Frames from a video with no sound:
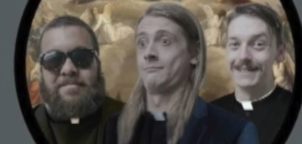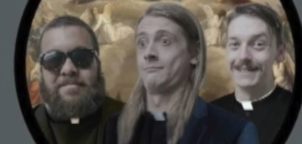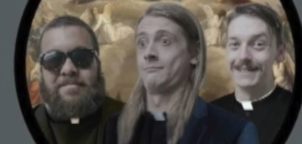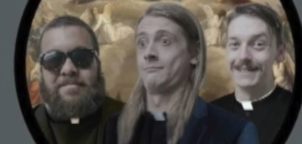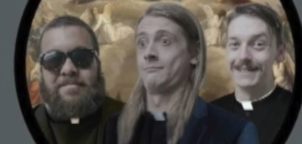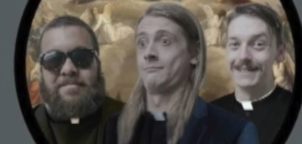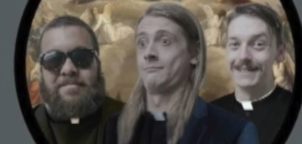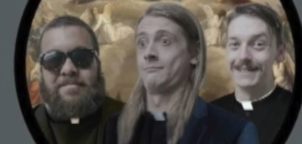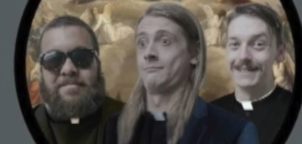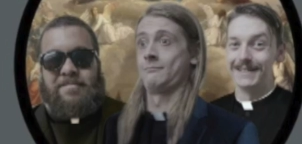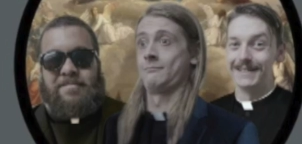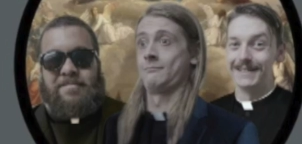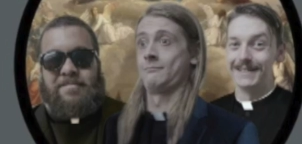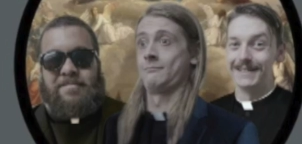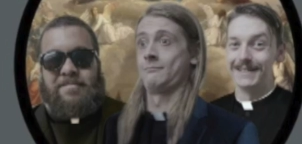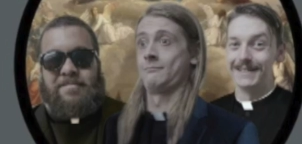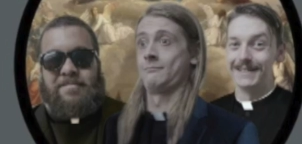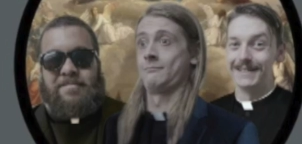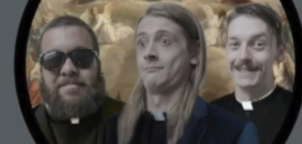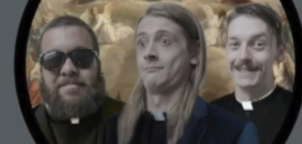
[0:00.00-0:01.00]

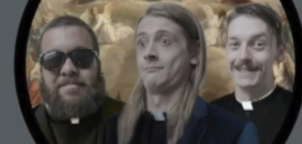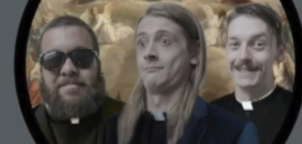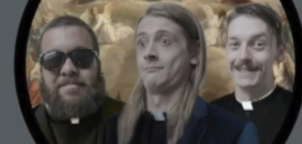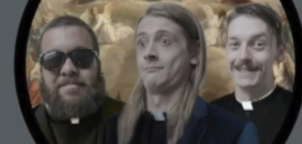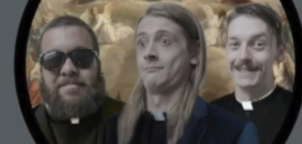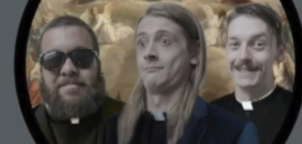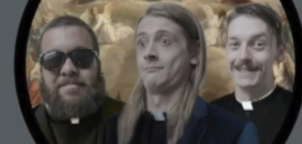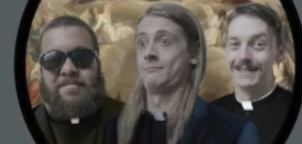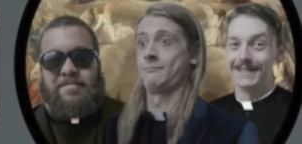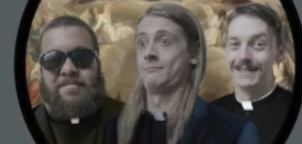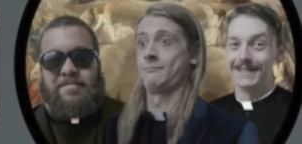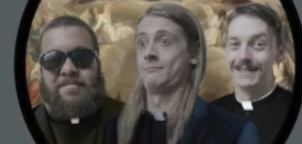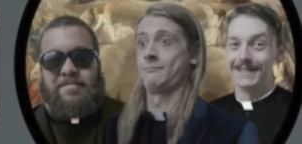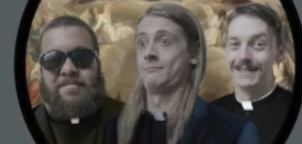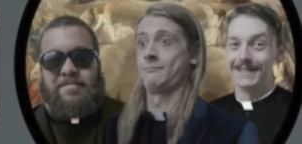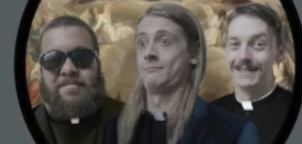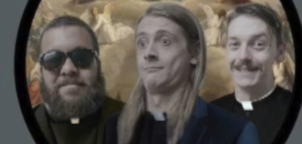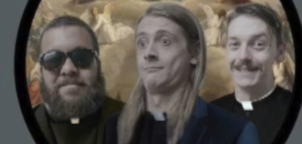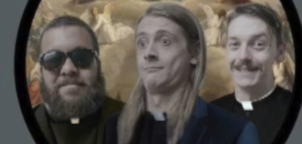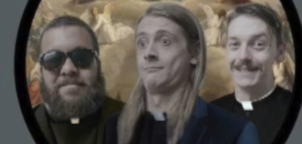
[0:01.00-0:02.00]

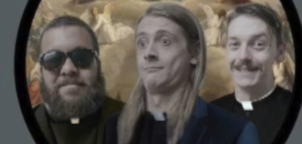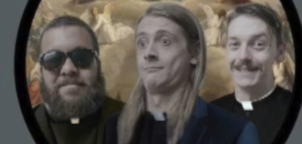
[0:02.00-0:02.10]
No one is speaking in this clip.